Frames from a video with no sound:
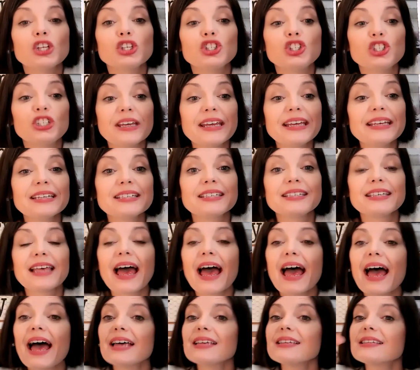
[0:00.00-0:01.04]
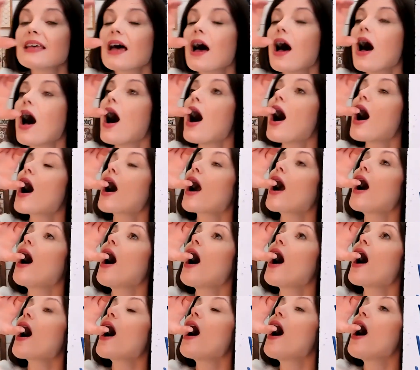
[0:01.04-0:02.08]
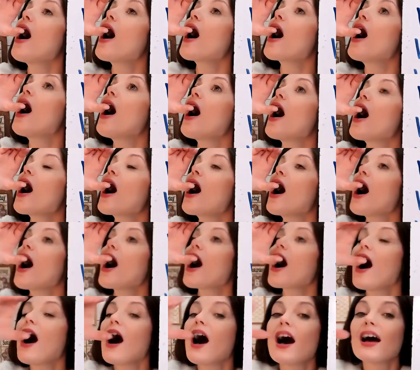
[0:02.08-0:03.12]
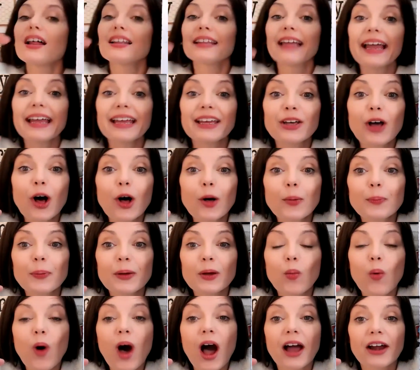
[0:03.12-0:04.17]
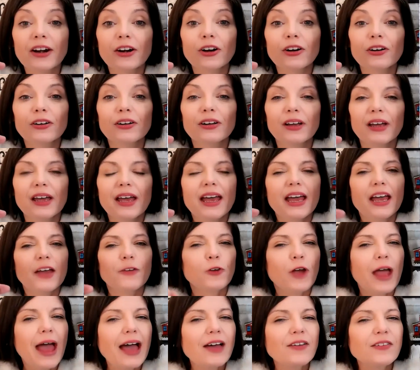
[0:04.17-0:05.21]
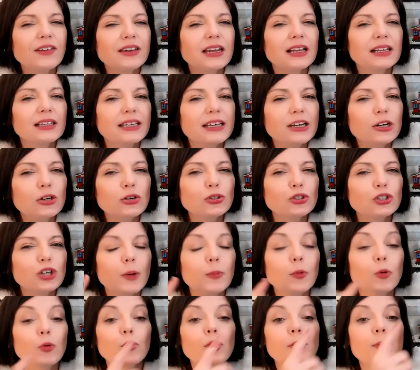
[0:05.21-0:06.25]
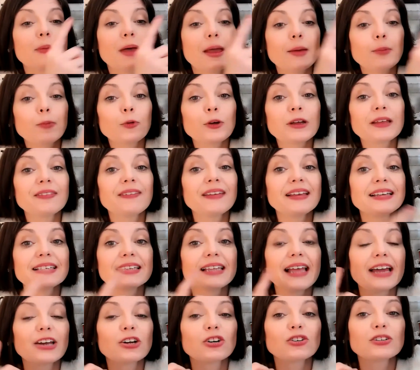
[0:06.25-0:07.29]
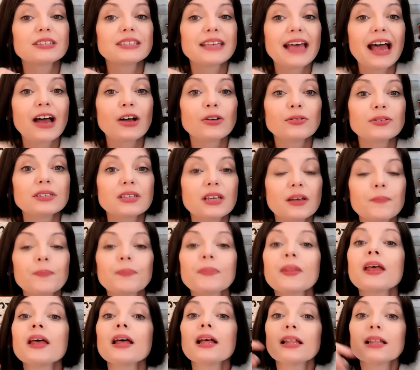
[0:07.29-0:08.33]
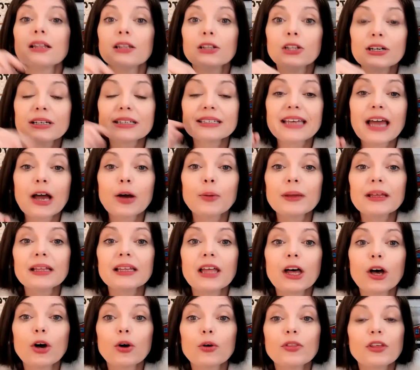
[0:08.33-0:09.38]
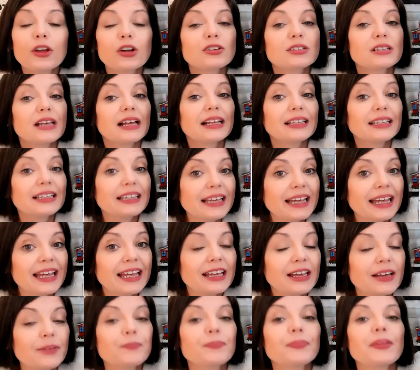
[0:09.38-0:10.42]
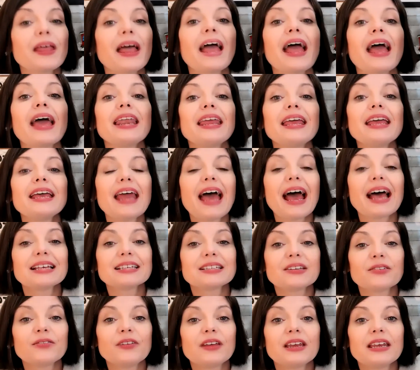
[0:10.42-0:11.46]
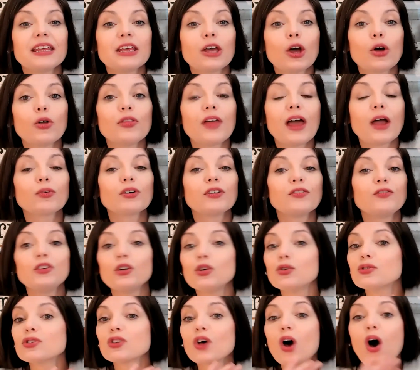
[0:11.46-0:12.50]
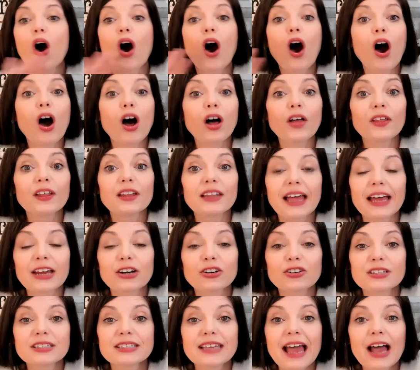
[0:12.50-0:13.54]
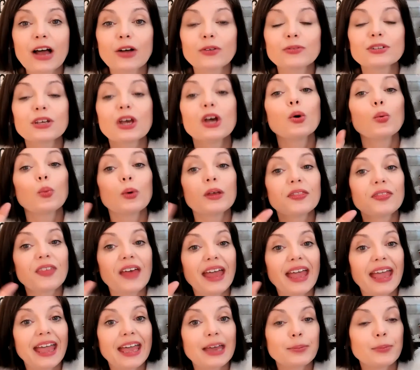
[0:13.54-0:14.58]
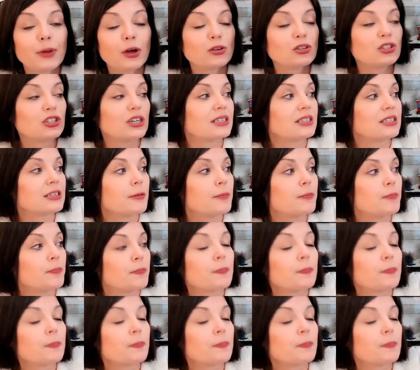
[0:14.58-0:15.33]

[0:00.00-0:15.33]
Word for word: G says, g, g, g, g, g, like gulping water. If you're having a little trouble remembering these letter sounds, look down below. There's a link, and it has a video that reviews all the letter sounds with the hand motions.